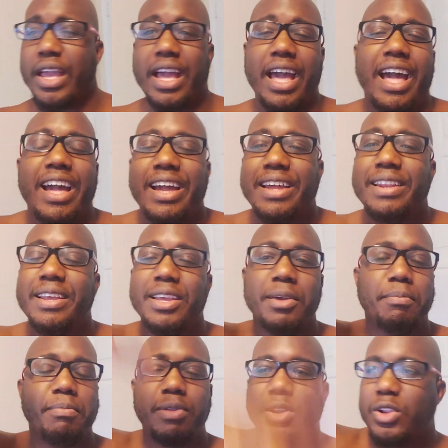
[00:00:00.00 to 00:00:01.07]
had
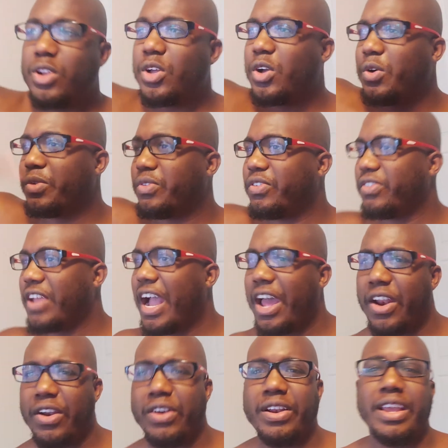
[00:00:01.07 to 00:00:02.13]
Pluto,
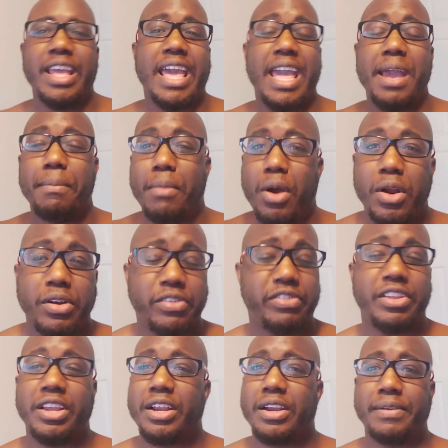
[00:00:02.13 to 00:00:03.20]
Saturn, and Mars
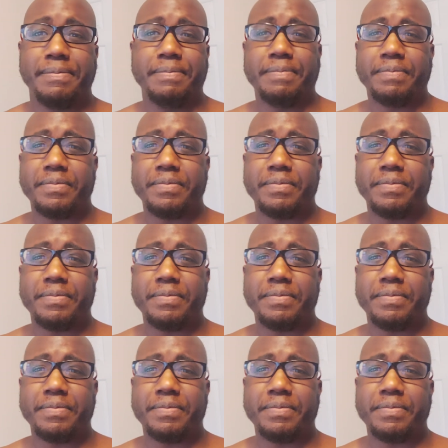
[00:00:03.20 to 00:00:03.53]
there